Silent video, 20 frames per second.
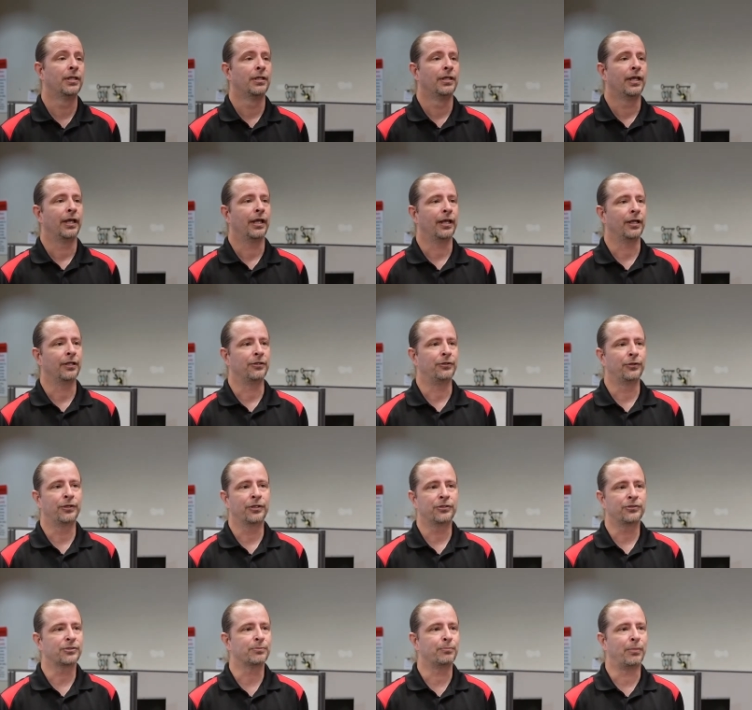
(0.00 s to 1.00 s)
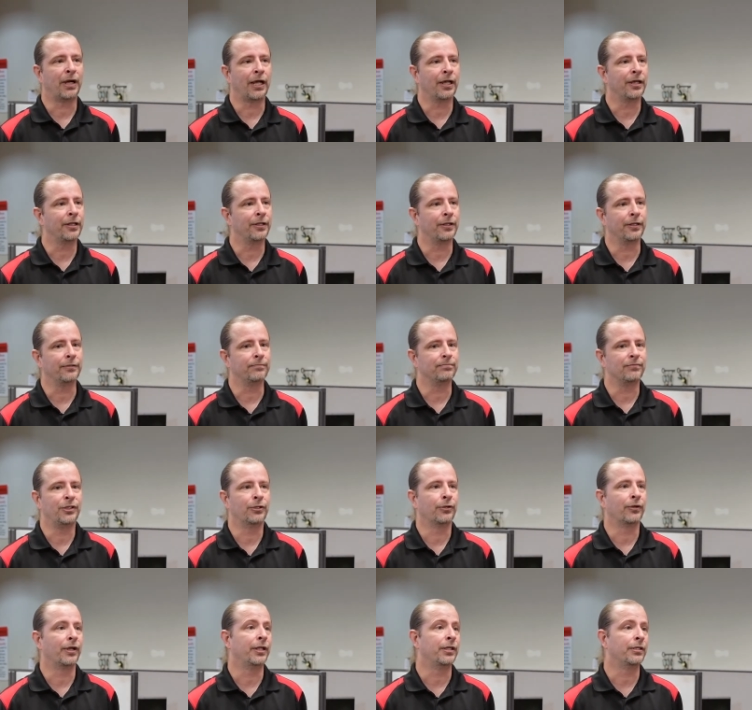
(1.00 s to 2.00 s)
And you can just buy it at you
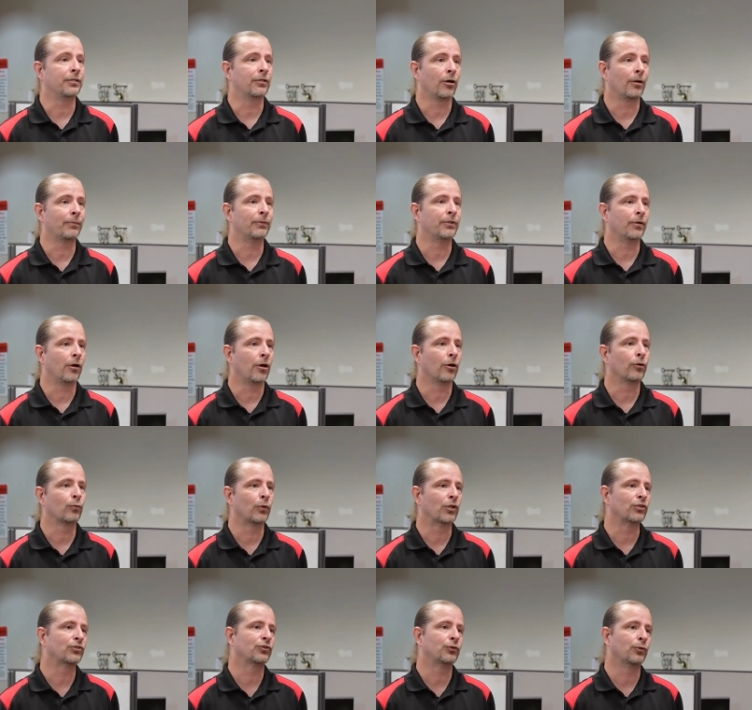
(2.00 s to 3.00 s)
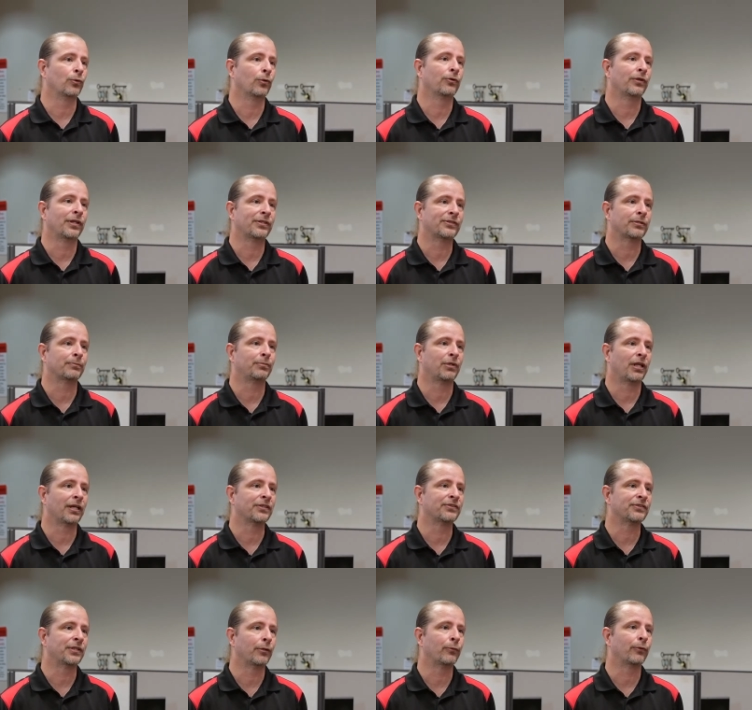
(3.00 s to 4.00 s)
know any common hardware store that
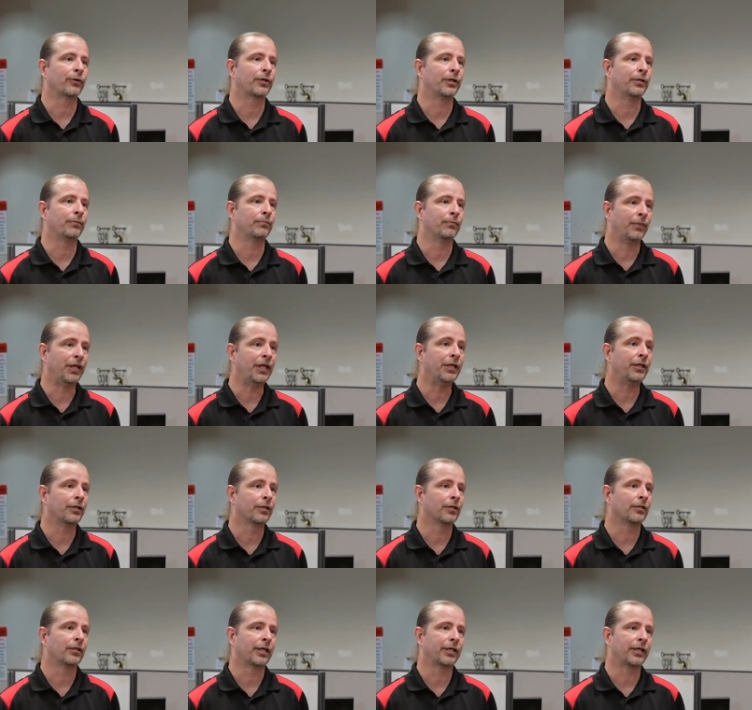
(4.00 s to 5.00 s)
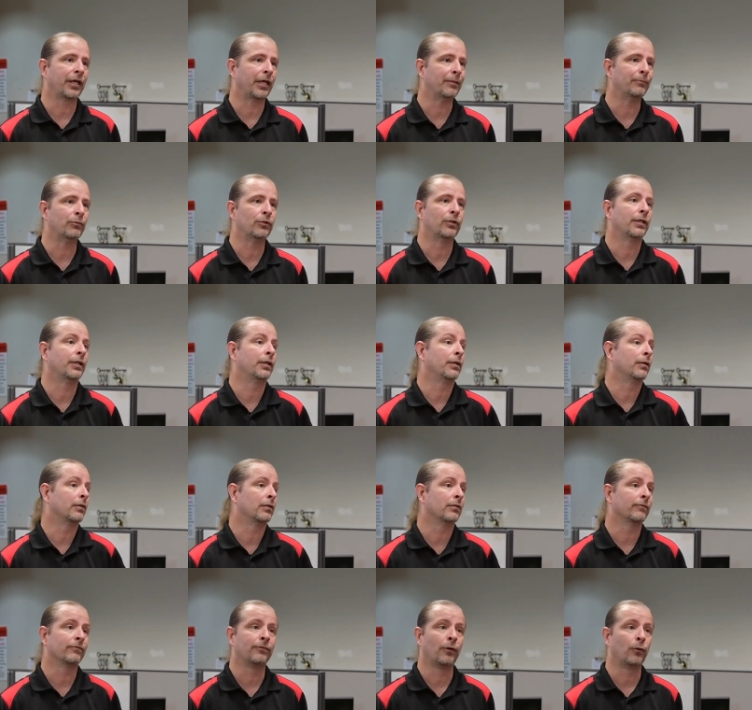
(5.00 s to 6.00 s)
supplies networking media like cabling
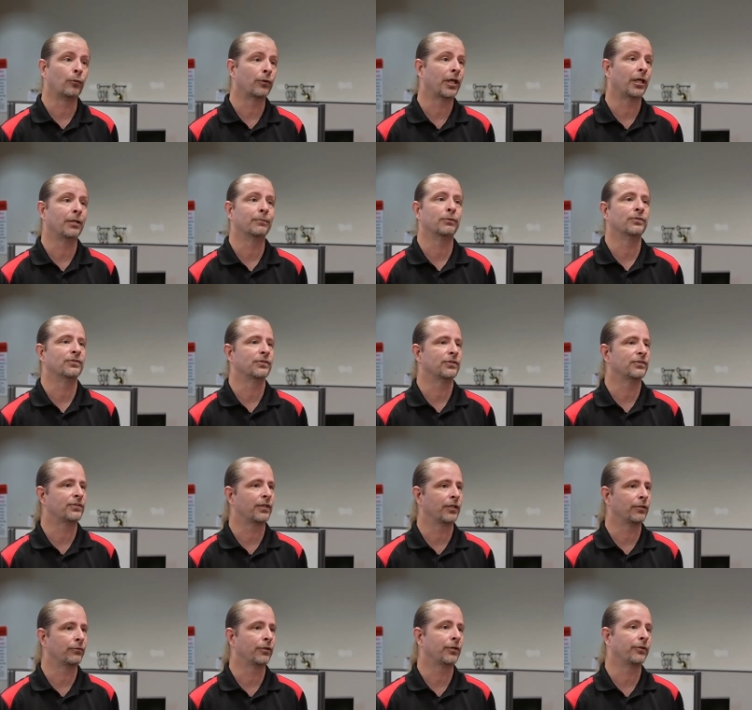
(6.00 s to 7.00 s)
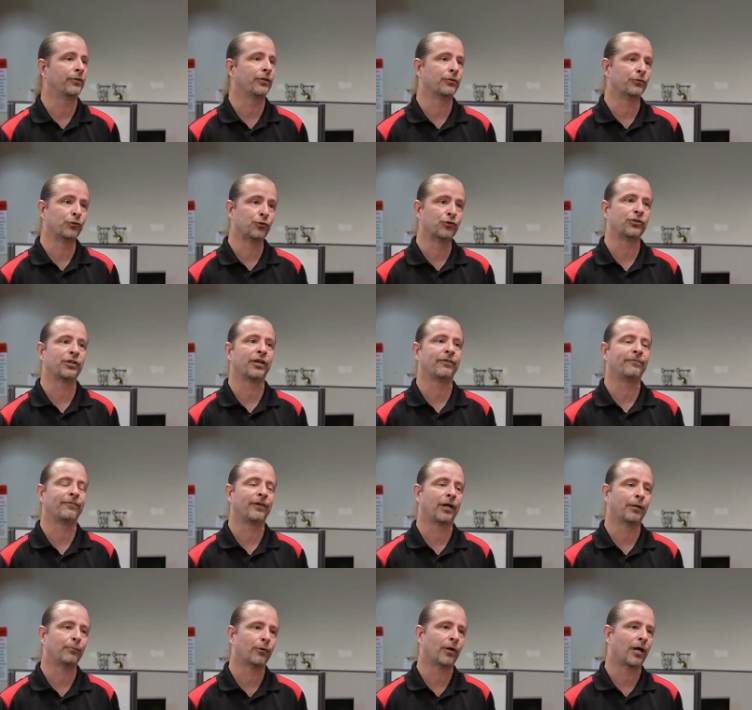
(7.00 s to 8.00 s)
and phone cables, etc. They'll usually have
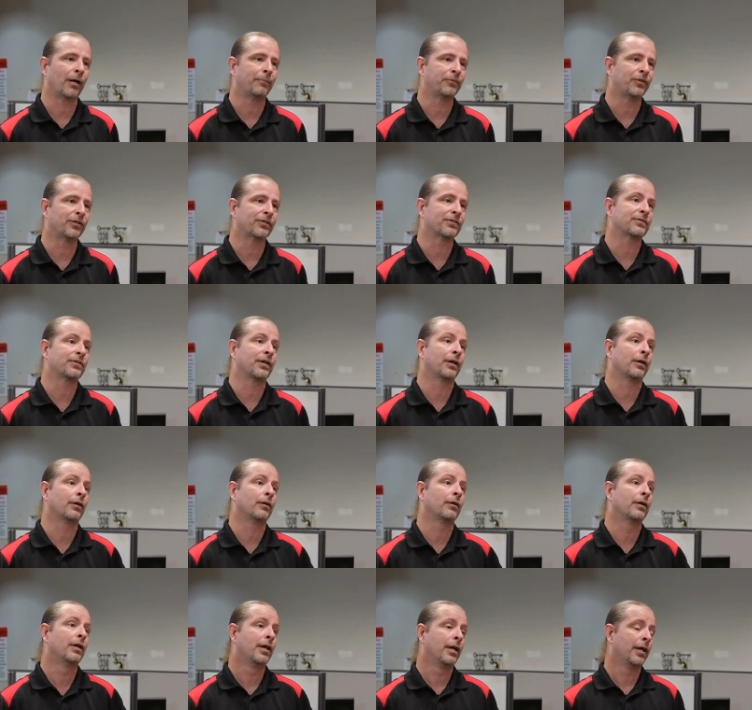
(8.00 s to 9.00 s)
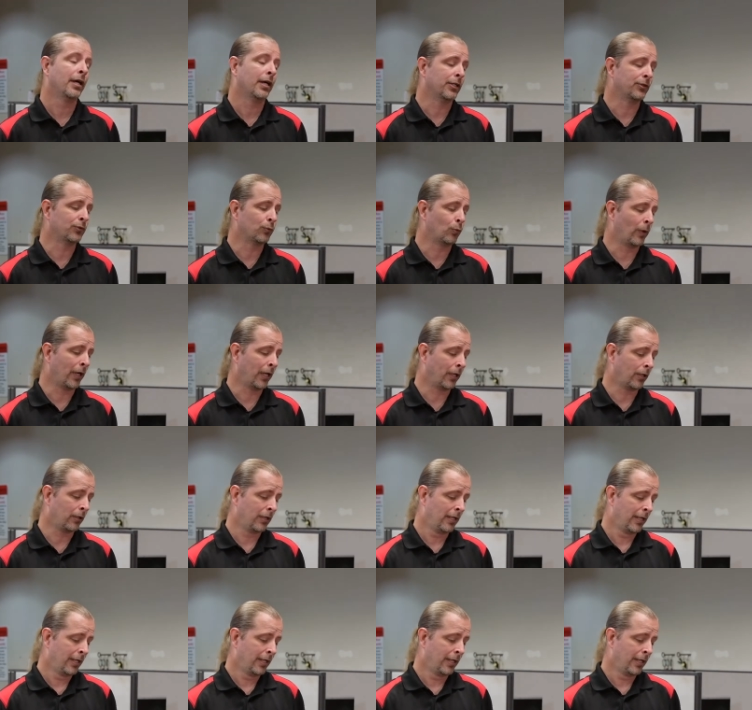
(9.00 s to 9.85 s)
fiber optics there as well.